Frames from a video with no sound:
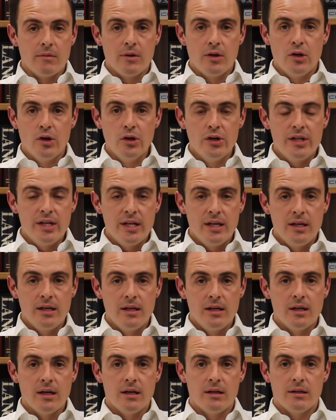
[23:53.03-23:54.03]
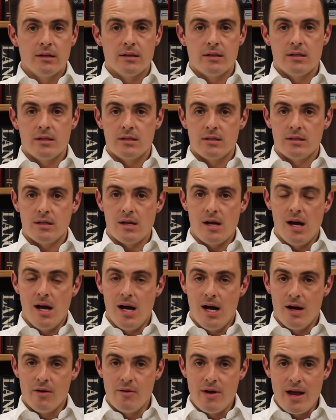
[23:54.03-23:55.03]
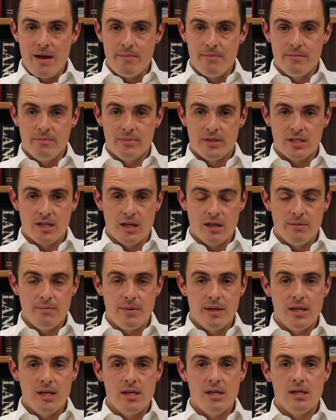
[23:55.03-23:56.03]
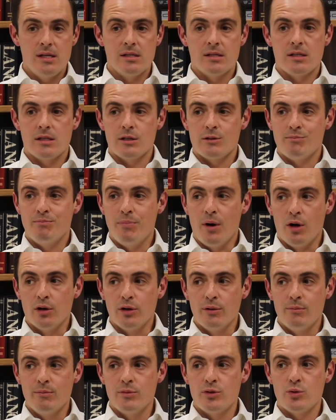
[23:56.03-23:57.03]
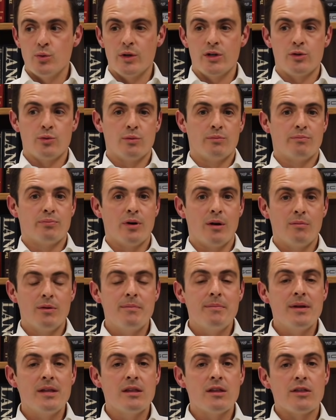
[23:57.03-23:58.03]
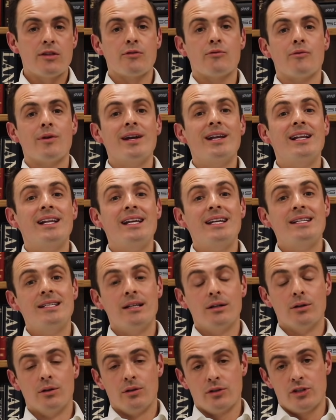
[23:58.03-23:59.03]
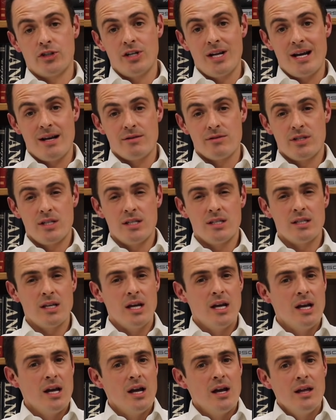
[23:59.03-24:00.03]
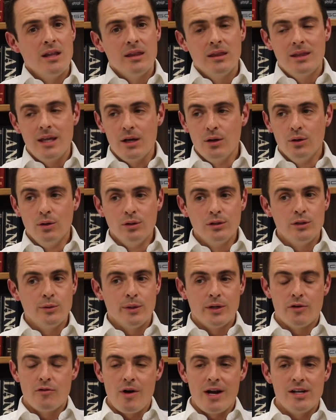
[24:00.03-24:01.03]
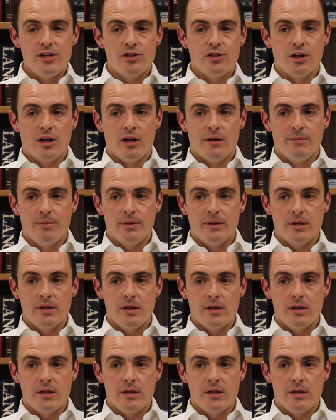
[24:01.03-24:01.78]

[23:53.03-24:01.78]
Gooding, there's RM, Sotheby's, there's Bonhams, which would probably be the three leading auction houses. They all do a great job.